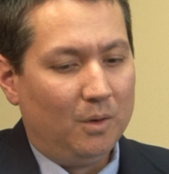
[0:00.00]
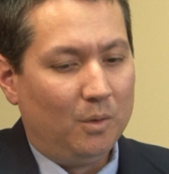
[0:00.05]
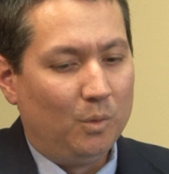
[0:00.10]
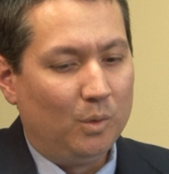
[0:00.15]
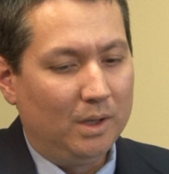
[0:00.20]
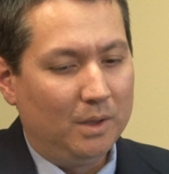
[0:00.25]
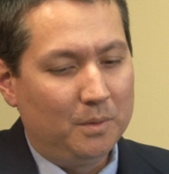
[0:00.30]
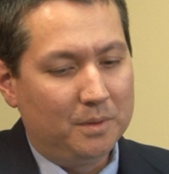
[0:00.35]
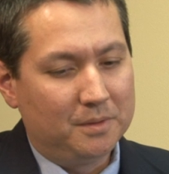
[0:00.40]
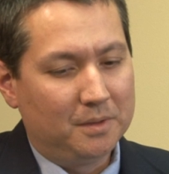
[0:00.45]

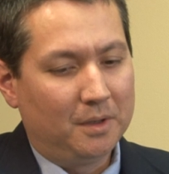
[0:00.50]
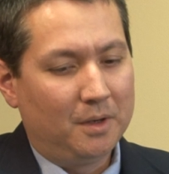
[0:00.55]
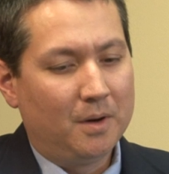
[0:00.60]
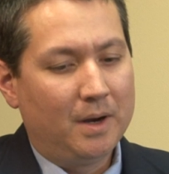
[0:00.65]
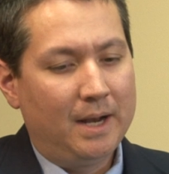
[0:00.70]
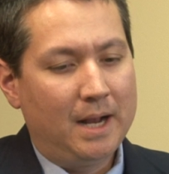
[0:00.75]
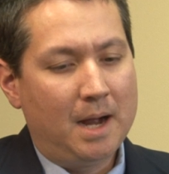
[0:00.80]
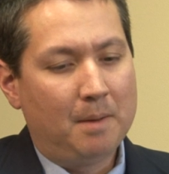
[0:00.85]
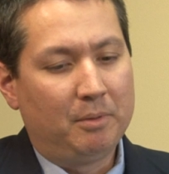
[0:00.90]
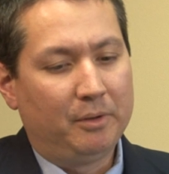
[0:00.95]
Well, it was a
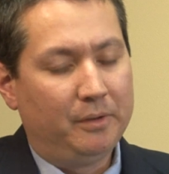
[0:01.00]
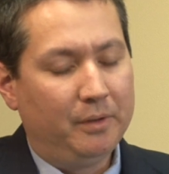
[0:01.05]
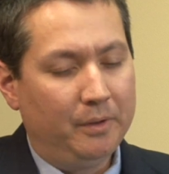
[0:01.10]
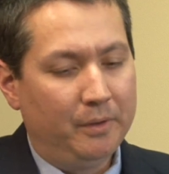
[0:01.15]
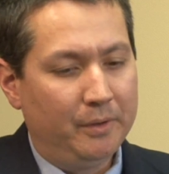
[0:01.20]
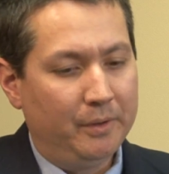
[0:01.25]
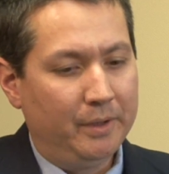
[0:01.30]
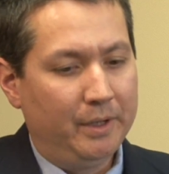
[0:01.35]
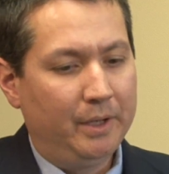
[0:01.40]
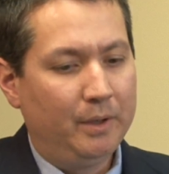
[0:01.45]
great
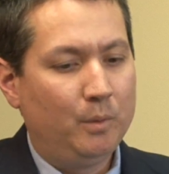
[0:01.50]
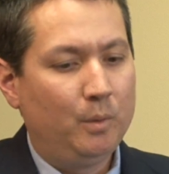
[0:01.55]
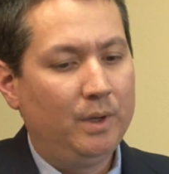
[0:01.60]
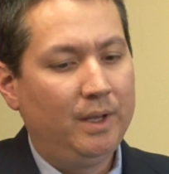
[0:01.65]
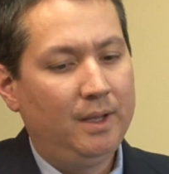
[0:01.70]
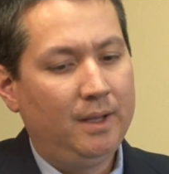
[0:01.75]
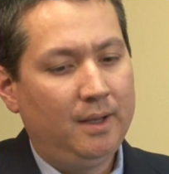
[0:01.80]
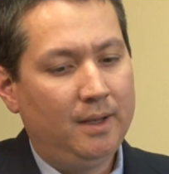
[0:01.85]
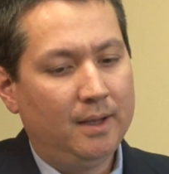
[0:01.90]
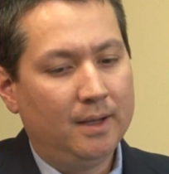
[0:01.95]
opportunity.
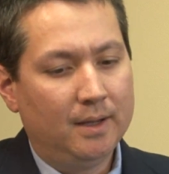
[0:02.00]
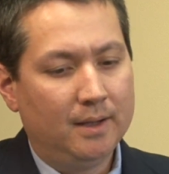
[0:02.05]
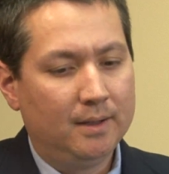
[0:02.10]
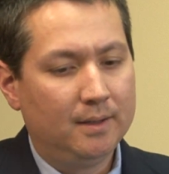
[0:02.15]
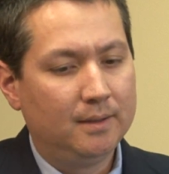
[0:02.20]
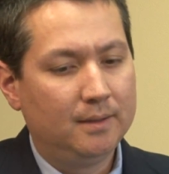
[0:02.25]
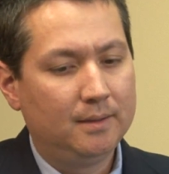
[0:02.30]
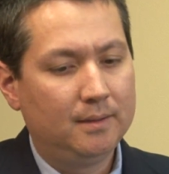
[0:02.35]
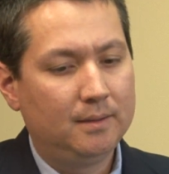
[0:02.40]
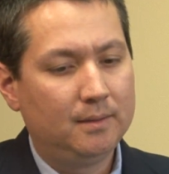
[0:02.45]
We,
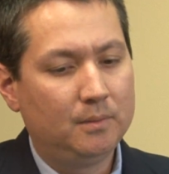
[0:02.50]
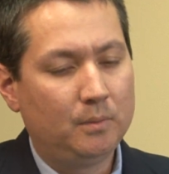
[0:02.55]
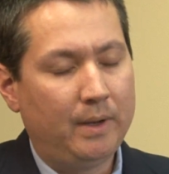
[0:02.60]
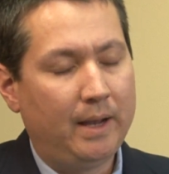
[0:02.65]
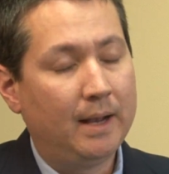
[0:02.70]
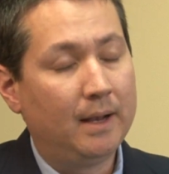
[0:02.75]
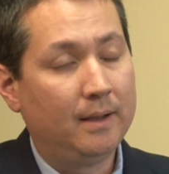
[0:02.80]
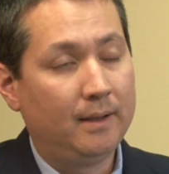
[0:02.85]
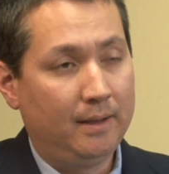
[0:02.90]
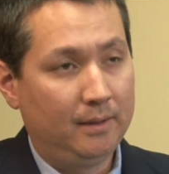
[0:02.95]
we
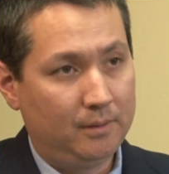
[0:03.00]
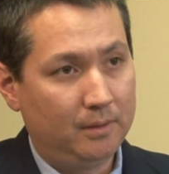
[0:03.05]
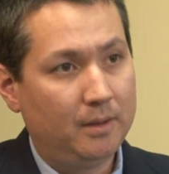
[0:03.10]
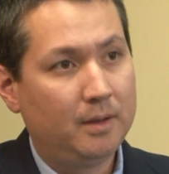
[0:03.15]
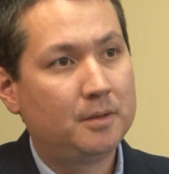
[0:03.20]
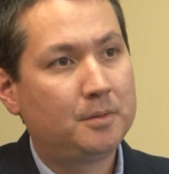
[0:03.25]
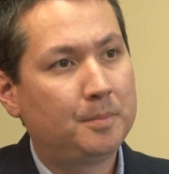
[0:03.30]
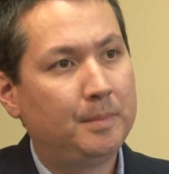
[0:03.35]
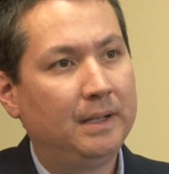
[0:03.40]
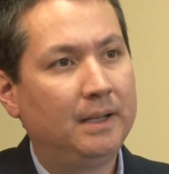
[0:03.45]
had an
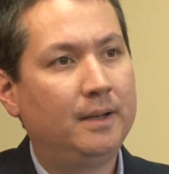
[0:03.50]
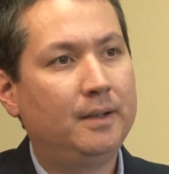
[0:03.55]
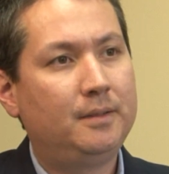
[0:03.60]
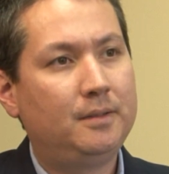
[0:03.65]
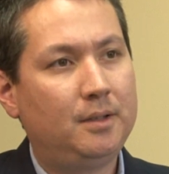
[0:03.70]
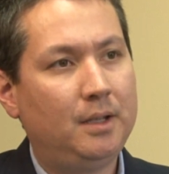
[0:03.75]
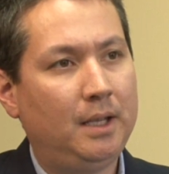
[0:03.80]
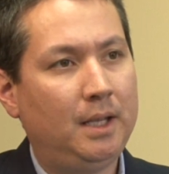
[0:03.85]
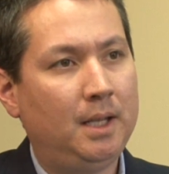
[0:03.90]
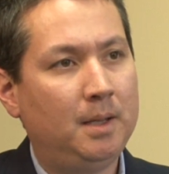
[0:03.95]
interdisciplinary
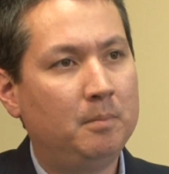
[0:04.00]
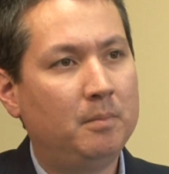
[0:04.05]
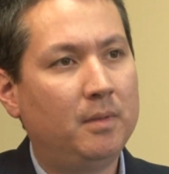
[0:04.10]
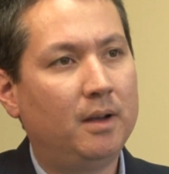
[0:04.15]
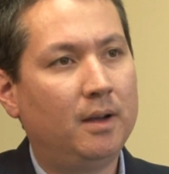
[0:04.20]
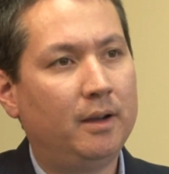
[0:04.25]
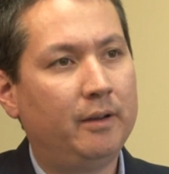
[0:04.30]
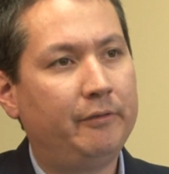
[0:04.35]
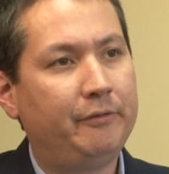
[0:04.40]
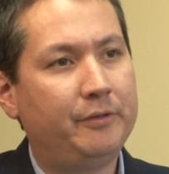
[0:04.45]
team
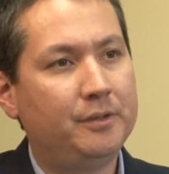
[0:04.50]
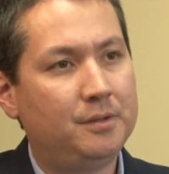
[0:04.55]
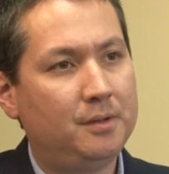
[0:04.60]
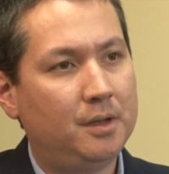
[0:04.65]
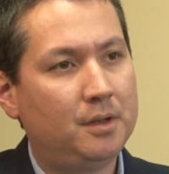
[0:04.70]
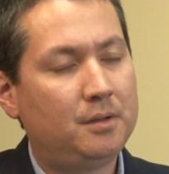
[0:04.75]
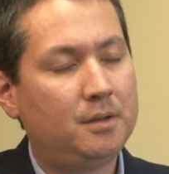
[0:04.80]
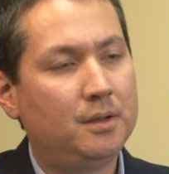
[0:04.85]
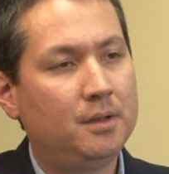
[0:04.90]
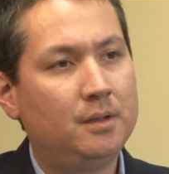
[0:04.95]
of
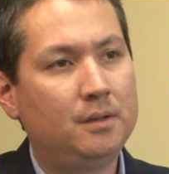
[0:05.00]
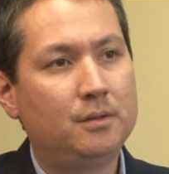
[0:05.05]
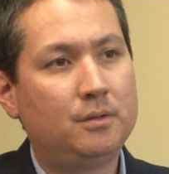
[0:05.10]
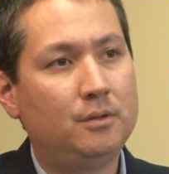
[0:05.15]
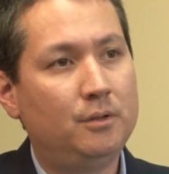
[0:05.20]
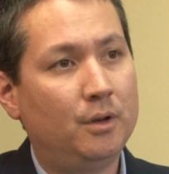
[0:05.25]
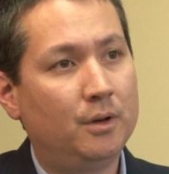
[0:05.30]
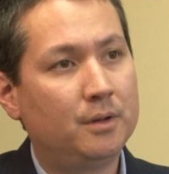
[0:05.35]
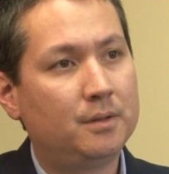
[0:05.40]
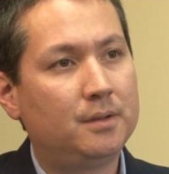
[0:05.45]
physicians,
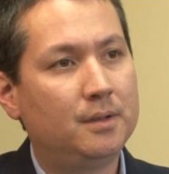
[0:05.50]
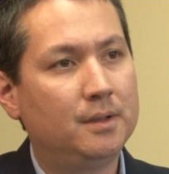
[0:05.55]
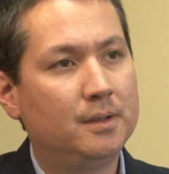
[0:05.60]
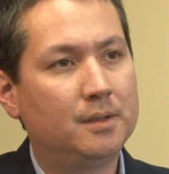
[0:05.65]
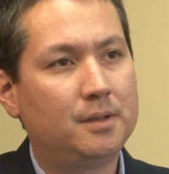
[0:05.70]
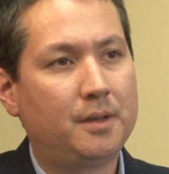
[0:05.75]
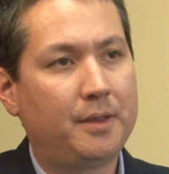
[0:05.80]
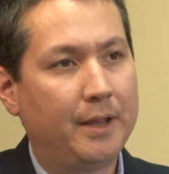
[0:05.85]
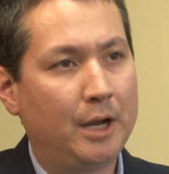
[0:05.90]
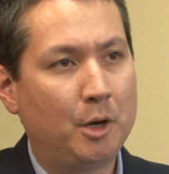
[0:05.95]

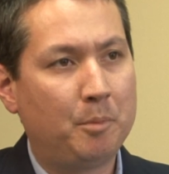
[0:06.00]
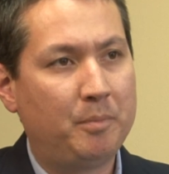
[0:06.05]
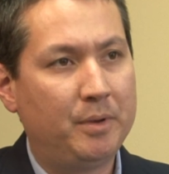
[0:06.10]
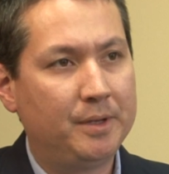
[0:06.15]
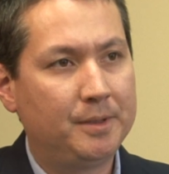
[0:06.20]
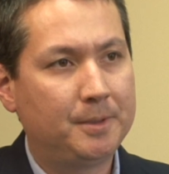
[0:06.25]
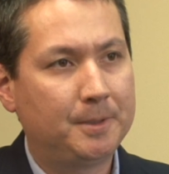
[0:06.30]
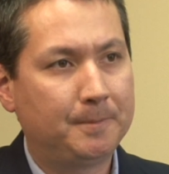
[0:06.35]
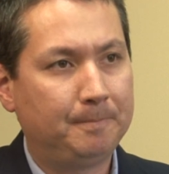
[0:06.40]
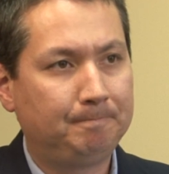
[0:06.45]
nurses,
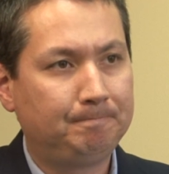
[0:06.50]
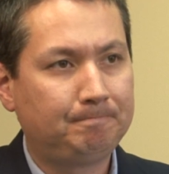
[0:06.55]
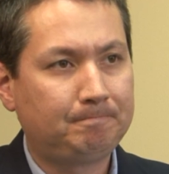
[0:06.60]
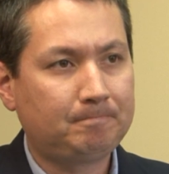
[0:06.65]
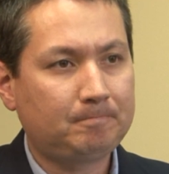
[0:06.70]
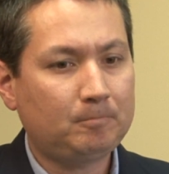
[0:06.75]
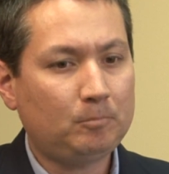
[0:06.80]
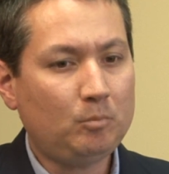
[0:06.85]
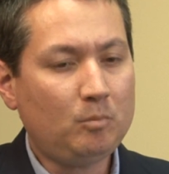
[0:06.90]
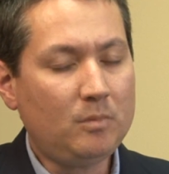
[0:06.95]
therapists,
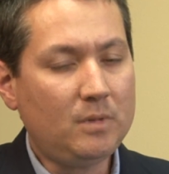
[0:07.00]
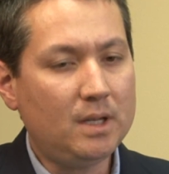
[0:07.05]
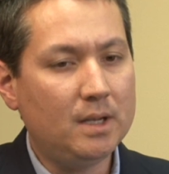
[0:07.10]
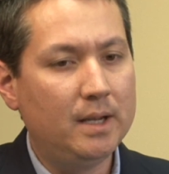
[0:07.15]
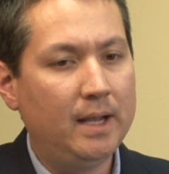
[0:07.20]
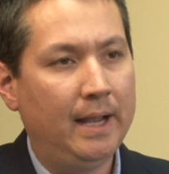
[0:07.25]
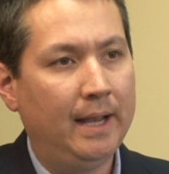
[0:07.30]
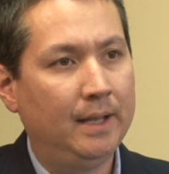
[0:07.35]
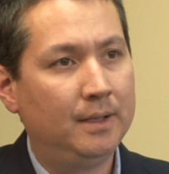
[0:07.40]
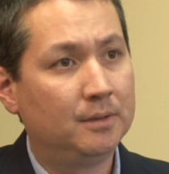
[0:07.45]

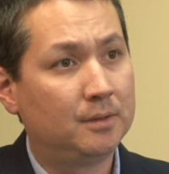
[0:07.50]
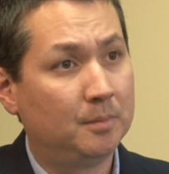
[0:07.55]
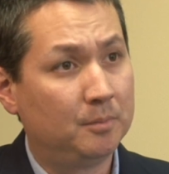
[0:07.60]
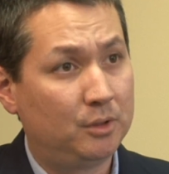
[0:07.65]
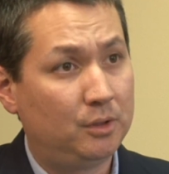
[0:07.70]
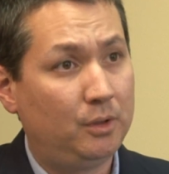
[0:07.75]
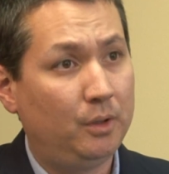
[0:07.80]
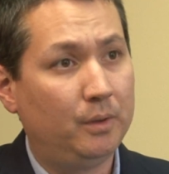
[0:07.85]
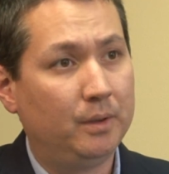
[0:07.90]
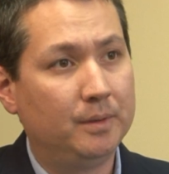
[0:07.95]
and some
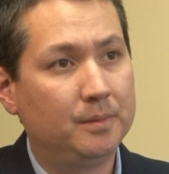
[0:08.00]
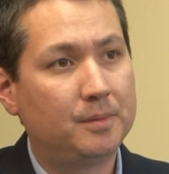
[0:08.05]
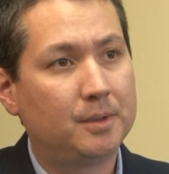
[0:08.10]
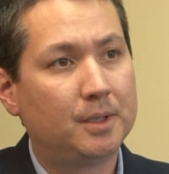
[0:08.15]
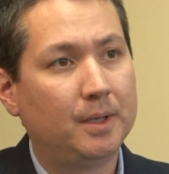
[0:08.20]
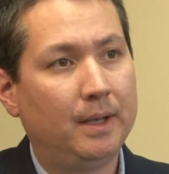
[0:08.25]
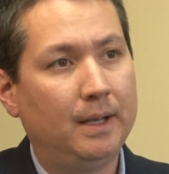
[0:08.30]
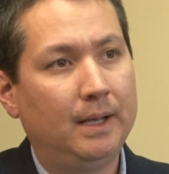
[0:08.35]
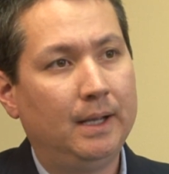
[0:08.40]
students